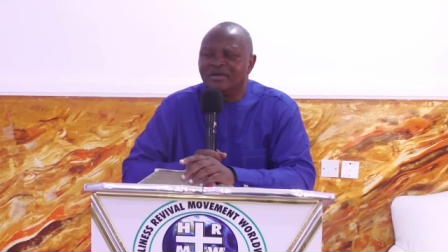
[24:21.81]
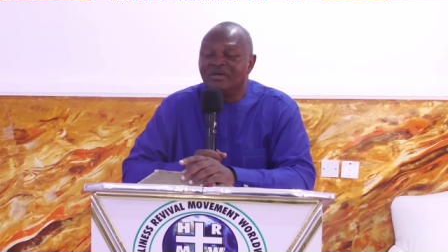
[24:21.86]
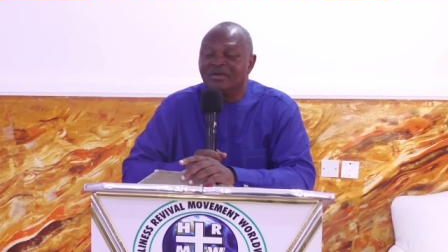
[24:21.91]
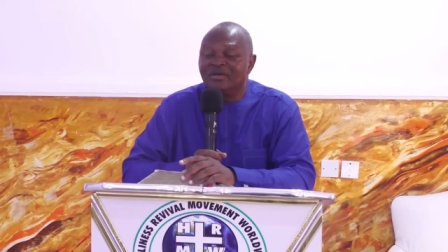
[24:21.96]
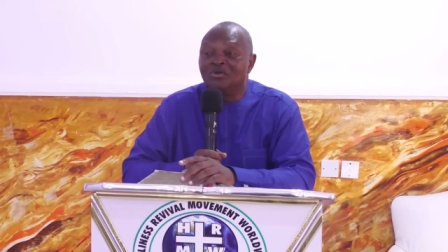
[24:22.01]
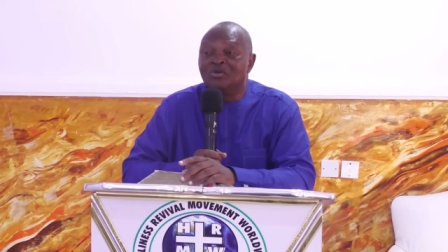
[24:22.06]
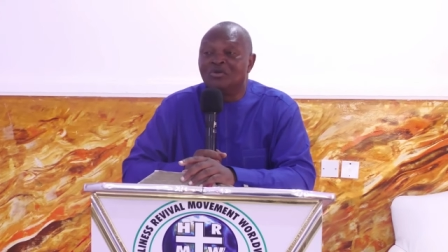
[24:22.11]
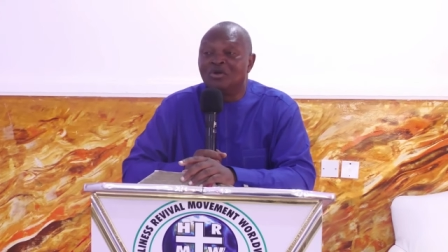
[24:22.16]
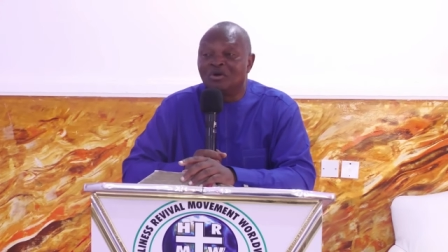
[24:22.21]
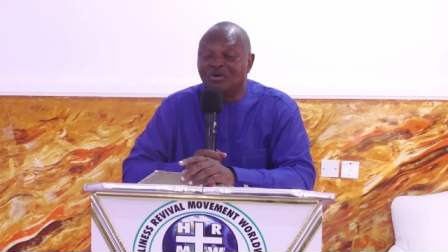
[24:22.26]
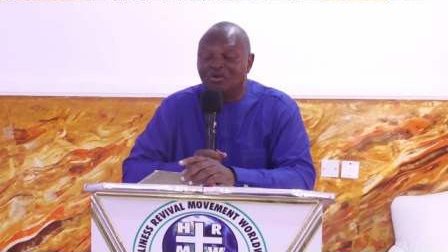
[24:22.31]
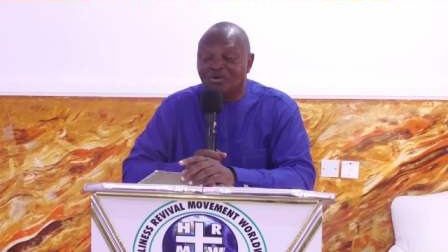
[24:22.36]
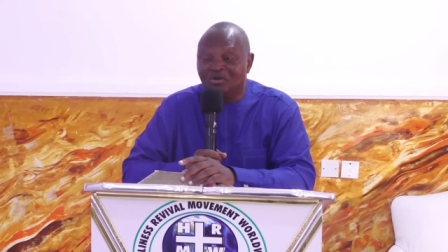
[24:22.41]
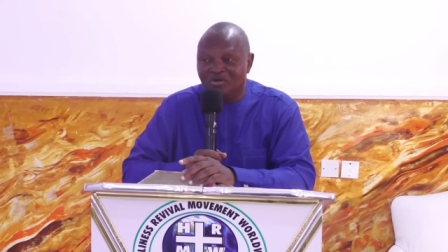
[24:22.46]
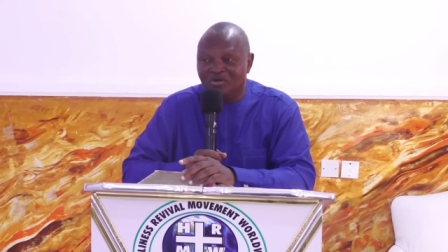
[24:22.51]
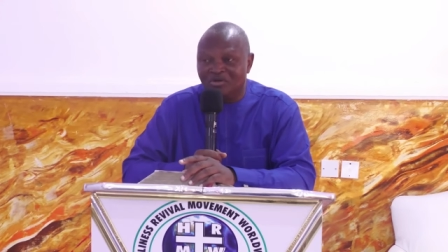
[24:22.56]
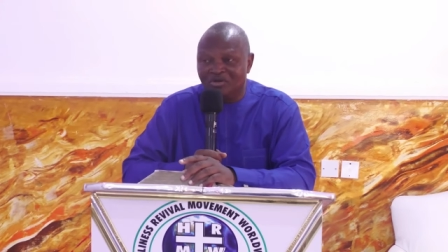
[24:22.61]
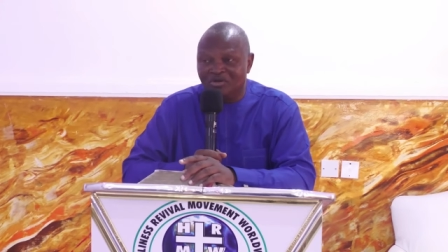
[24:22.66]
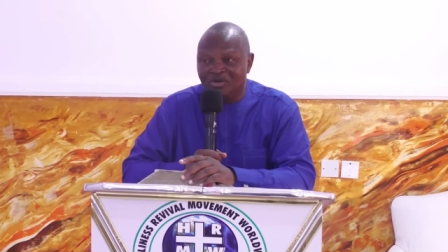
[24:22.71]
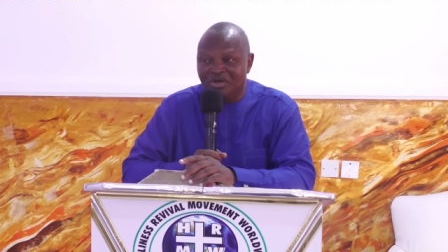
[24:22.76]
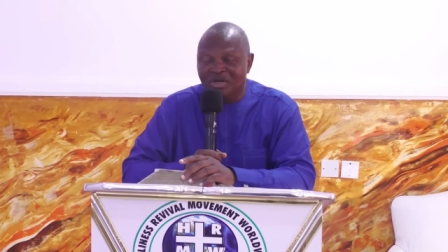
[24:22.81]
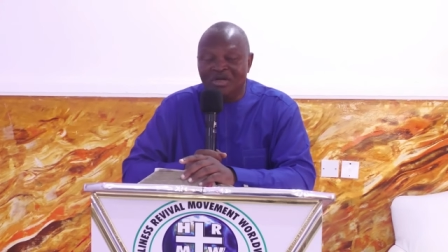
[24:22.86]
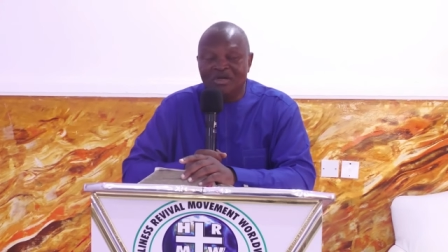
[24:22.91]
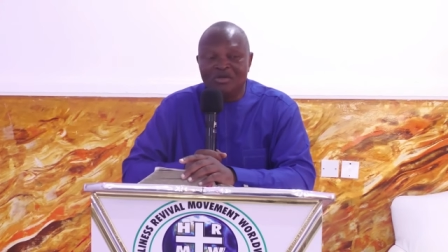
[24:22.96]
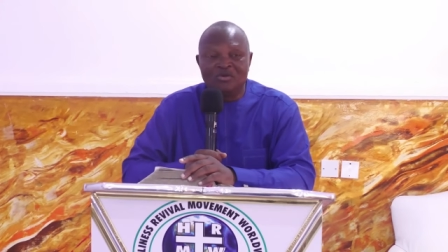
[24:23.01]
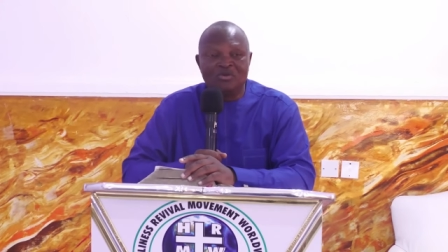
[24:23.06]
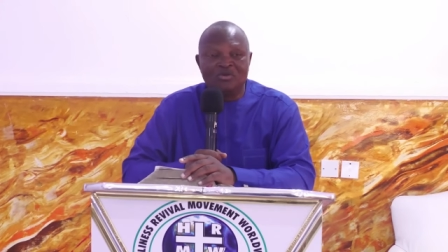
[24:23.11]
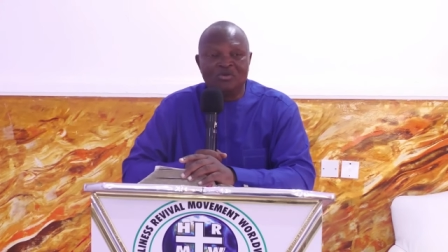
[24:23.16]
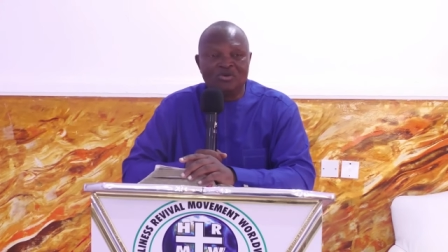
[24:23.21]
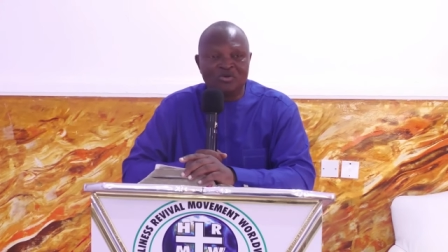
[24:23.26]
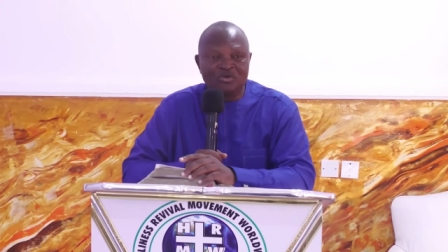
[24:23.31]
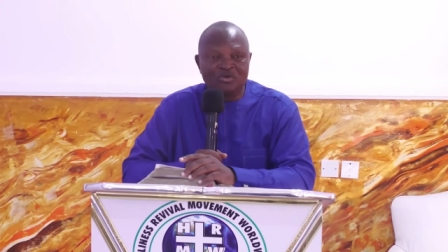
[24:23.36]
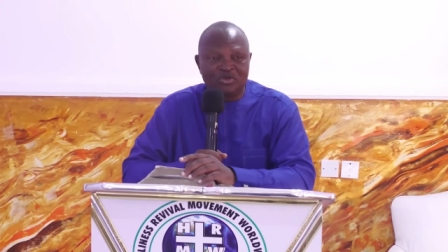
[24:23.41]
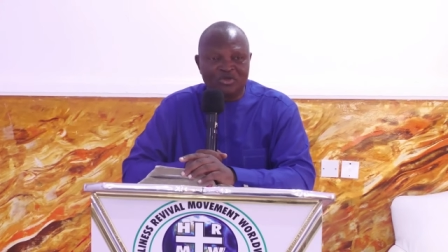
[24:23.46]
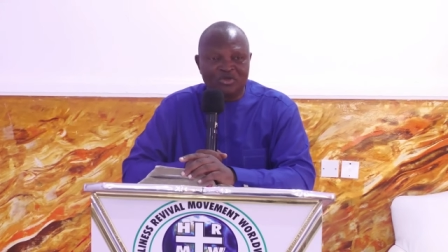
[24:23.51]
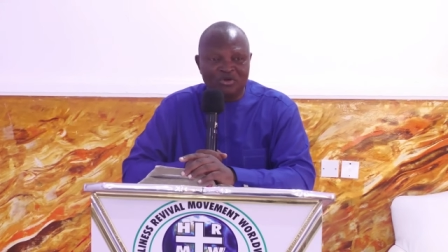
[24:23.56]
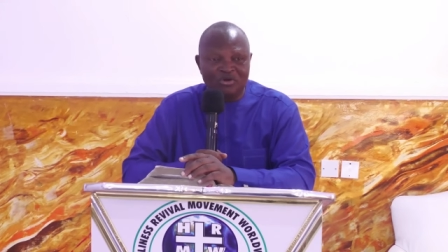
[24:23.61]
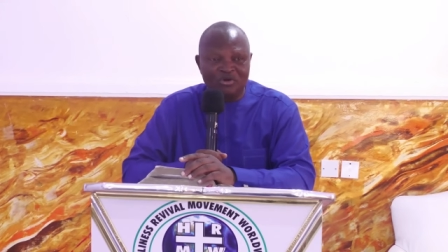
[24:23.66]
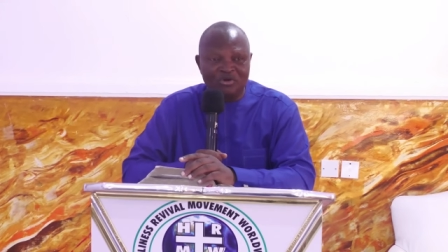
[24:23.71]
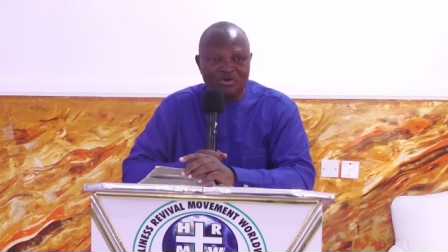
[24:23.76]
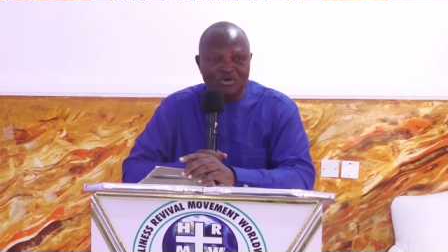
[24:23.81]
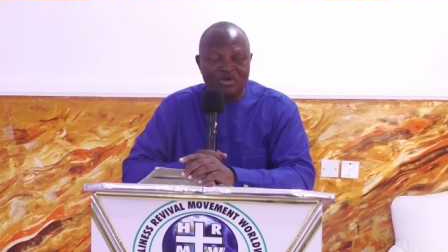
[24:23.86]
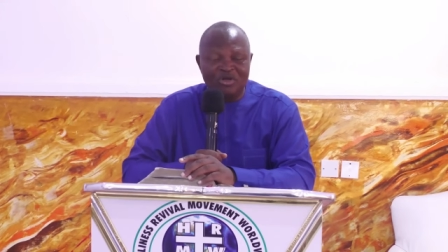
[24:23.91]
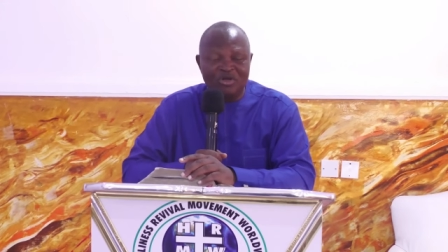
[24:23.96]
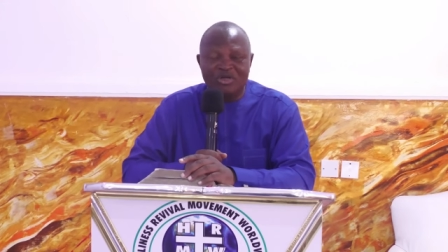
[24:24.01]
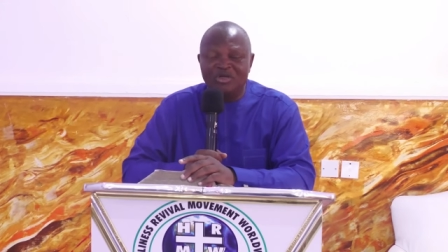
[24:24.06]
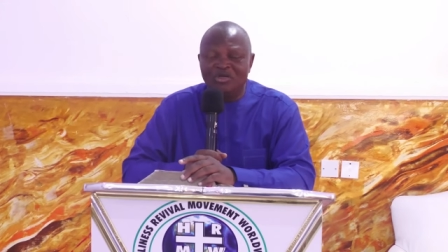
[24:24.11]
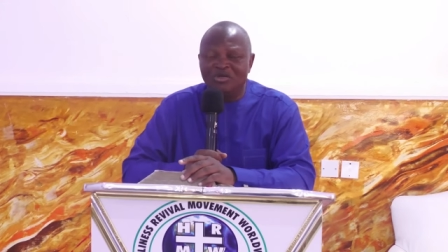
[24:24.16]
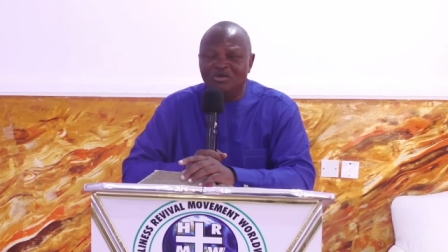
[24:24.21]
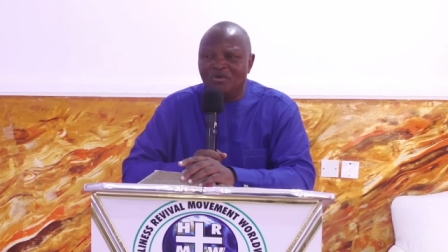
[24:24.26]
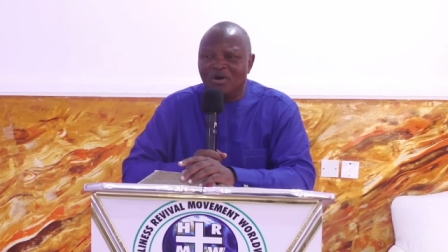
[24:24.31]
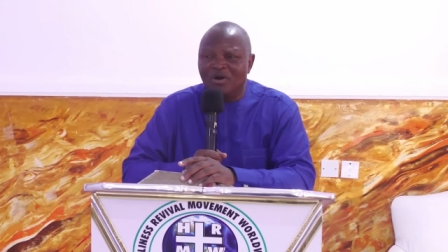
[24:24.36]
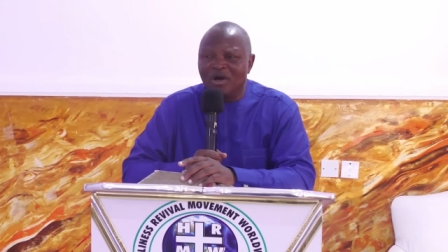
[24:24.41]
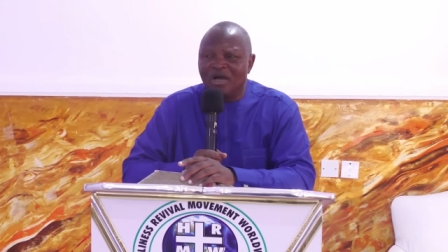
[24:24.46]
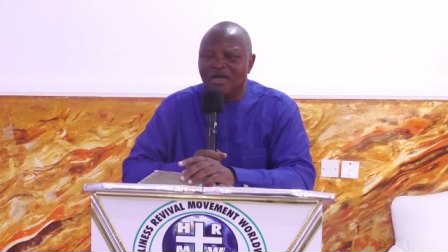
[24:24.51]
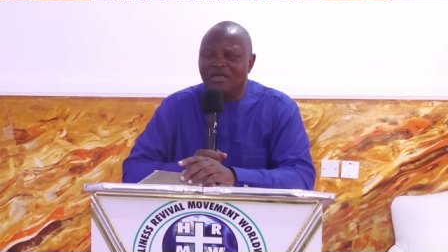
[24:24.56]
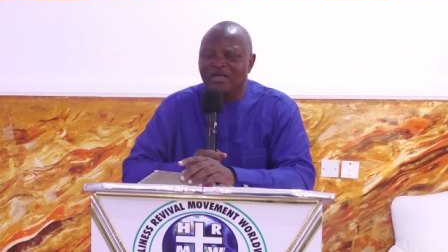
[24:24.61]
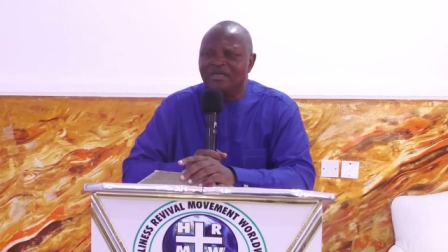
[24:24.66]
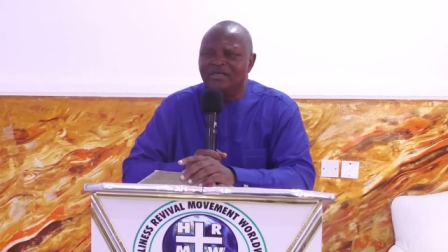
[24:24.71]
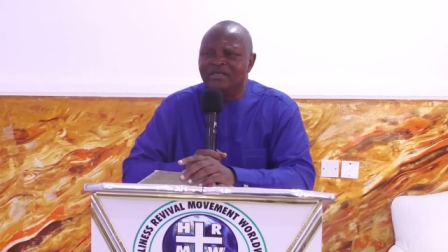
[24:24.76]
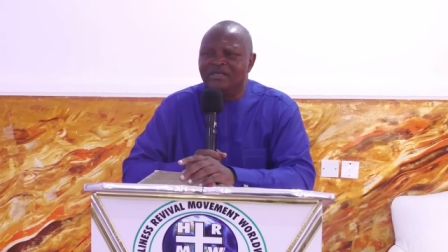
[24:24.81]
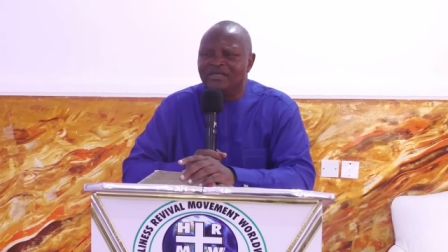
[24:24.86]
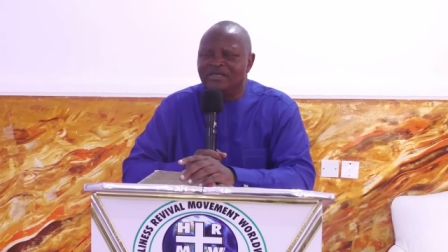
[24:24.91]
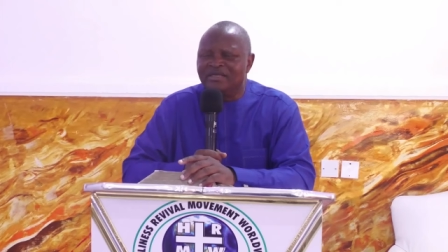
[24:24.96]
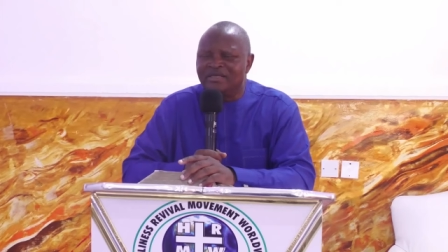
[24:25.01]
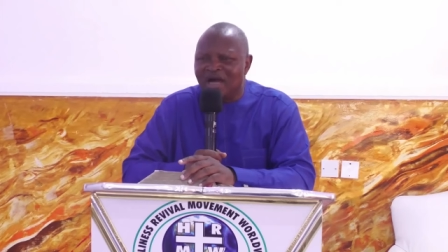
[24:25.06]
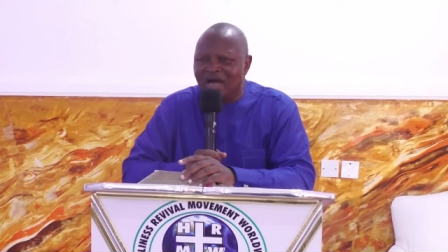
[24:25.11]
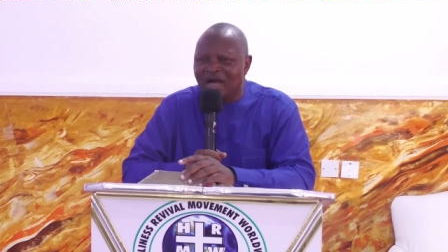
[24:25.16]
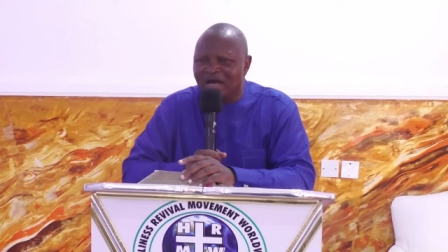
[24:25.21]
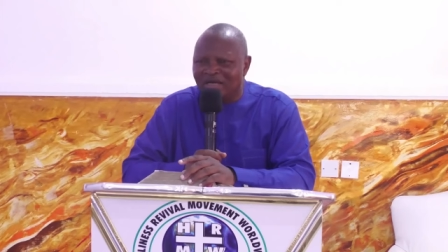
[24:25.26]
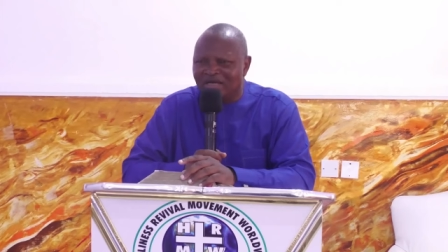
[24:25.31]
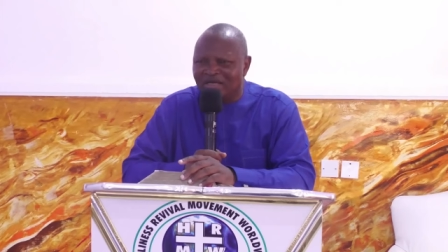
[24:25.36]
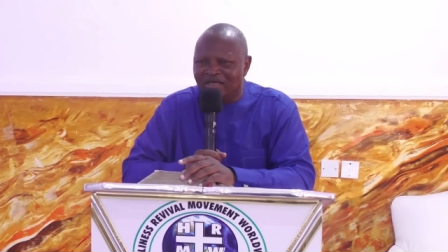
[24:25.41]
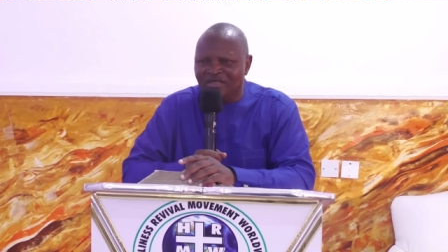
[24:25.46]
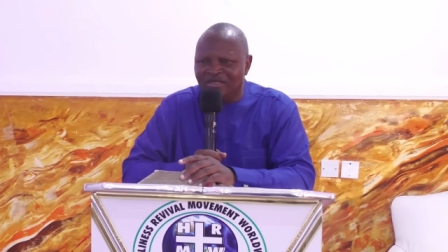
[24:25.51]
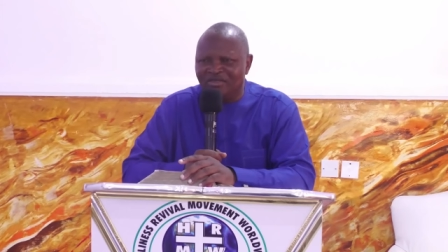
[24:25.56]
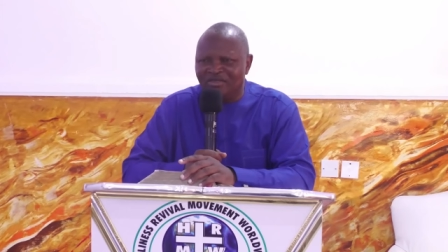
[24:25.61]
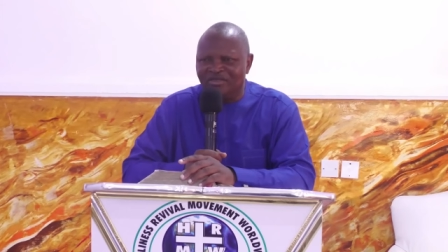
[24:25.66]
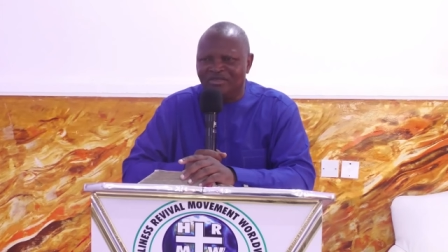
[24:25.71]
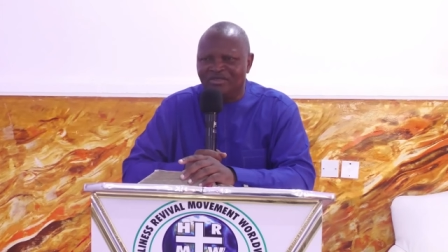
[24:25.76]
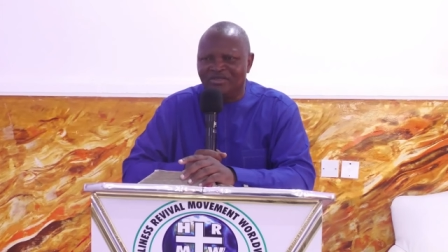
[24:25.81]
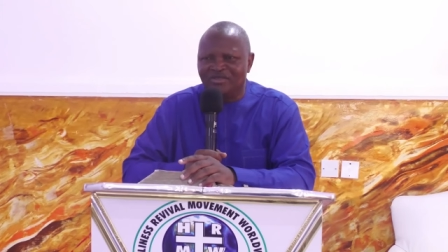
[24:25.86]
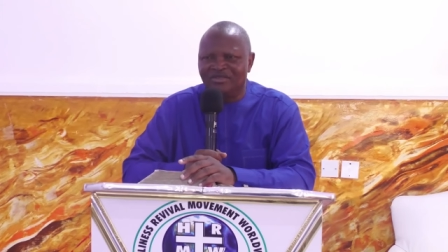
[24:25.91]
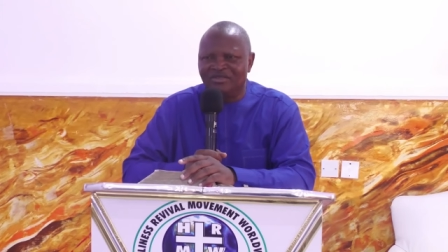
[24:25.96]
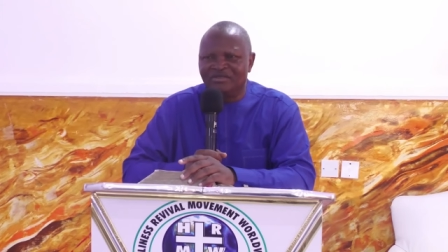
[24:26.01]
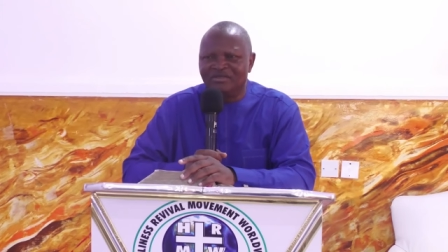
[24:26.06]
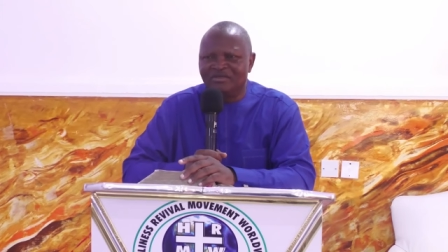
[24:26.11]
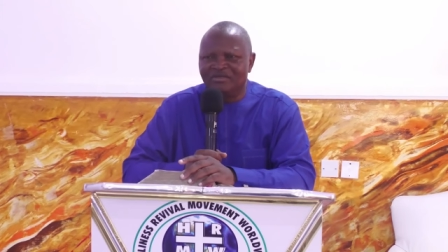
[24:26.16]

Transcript: Don't. To do so, you are in darkness.